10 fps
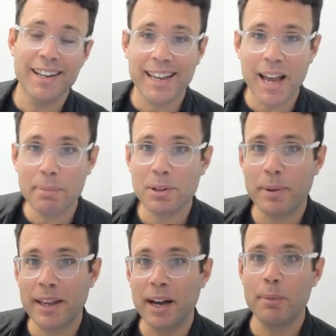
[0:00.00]
capital
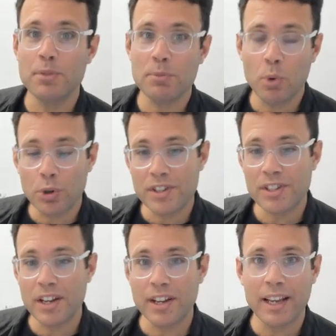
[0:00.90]
becomes more
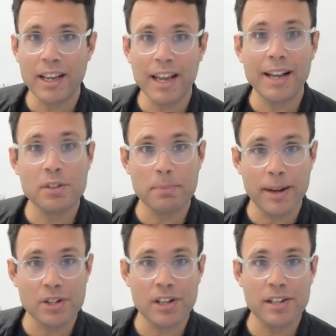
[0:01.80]
discerning and
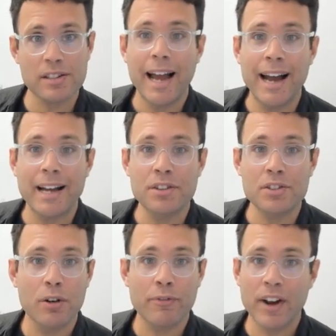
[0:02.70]
specialist. And
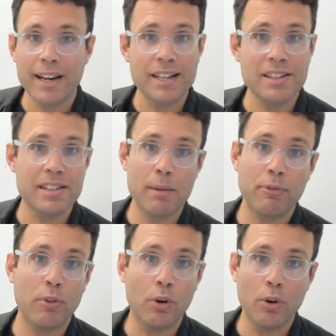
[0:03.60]
so finally, step
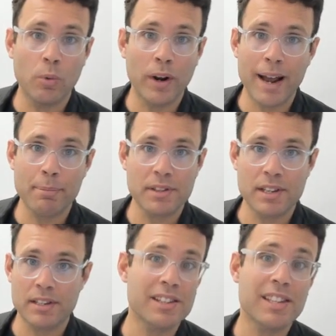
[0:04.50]
four, what happens
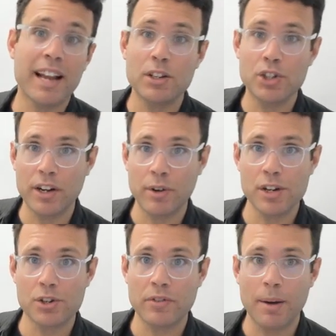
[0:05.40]
is a second
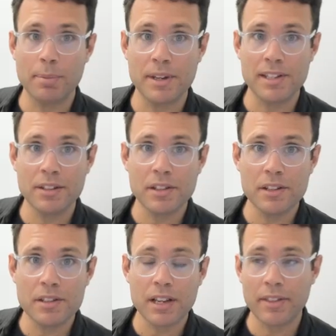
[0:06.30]
generation of companies
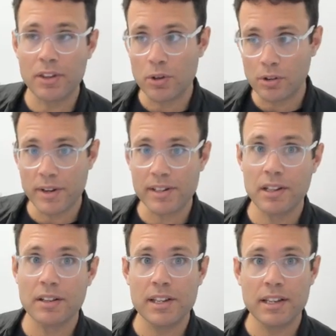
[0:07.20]
enters. I think you can already
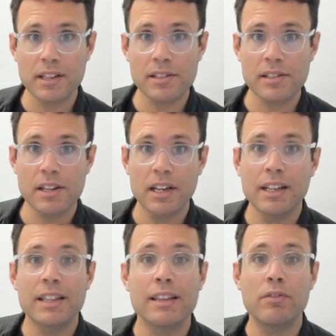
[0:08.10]
start seeing this.
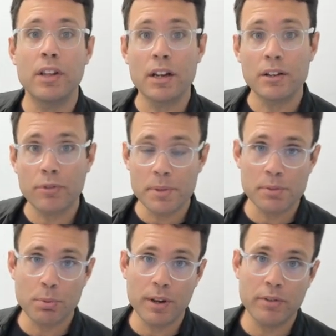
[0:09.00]
They've learned from these
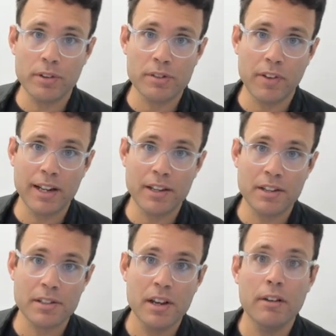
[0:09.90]
previous
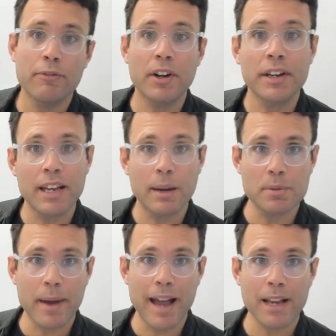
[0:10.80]
failures. Funding comes
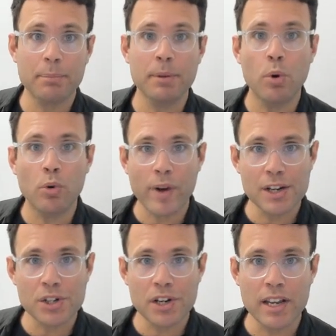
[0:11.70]
back, but more
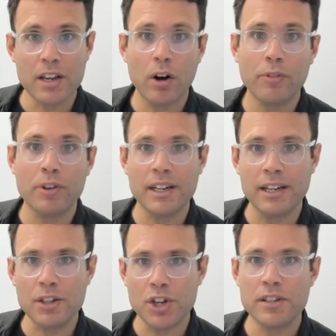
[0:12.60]
rationally, often in
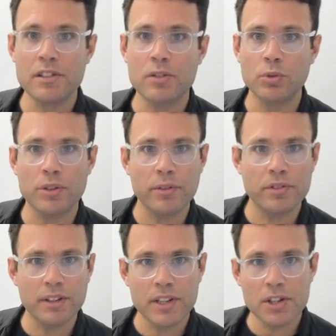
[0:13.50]
adjacent or
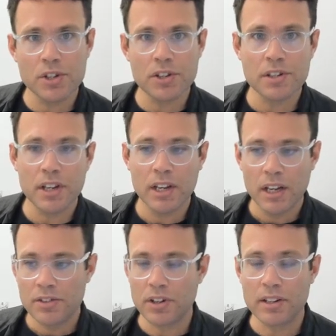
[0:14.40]
derivative niches.
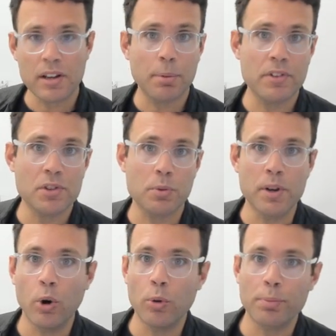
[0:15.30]
So an example of this would be
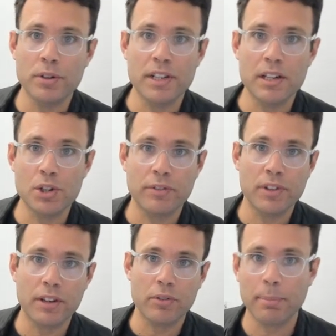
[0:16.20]
alt protein
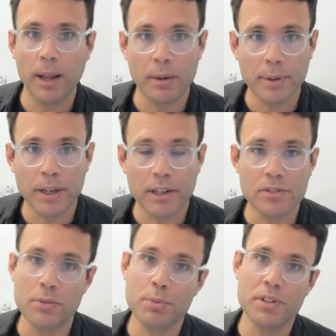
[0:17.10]
shifting from plant burgers
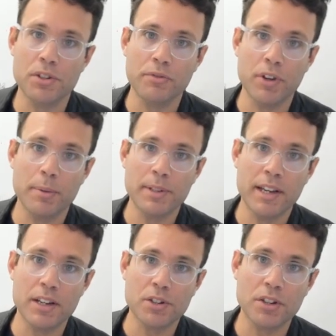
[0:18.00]
to precision
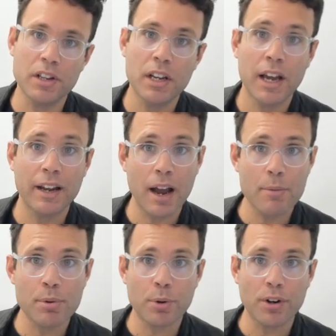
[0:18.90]
fermentation and
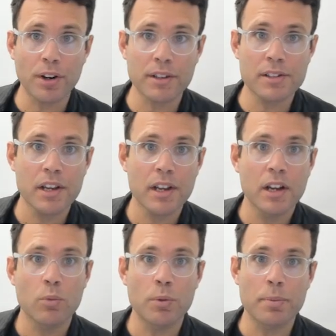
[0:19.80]
hybrid products
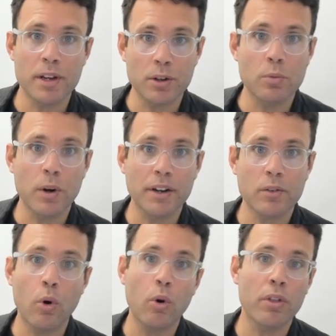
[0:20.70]
would be a good one.
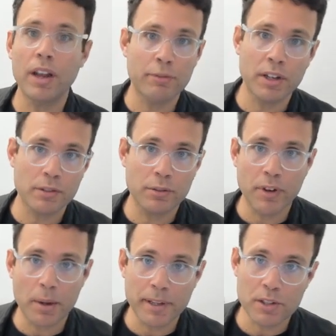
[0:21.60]
Or the vertical
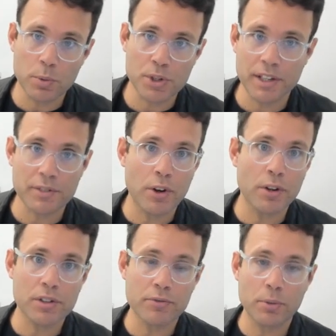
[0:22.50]
farming switching its
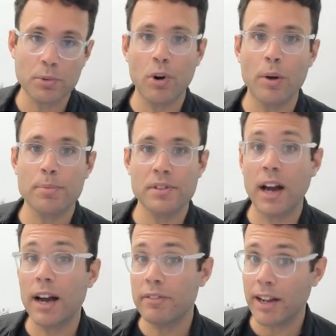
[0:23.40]
focus from crops to
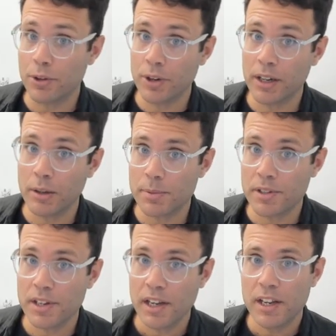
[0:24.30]
high value herbs.
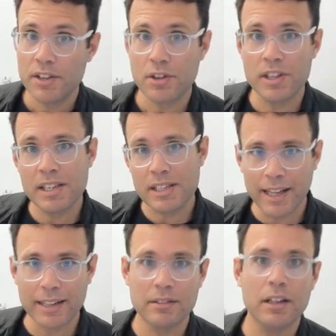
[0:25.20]
So this is
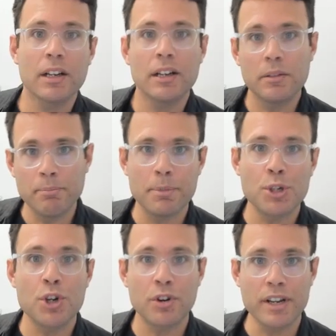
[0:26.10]
that
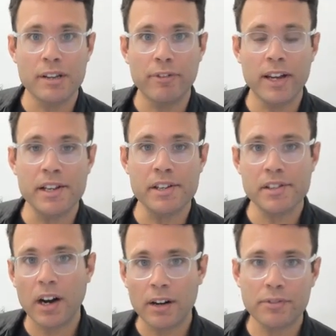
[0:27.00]
maturity phase
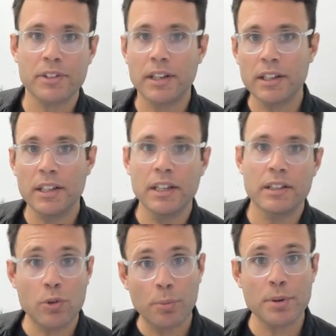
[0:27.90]
after the
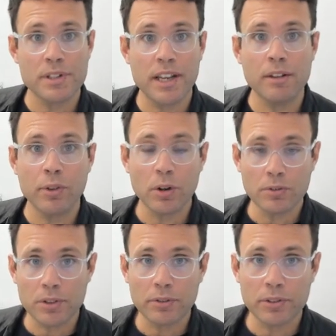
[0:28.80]
corporates get
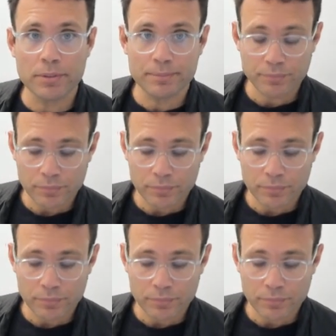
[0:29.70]
involved often.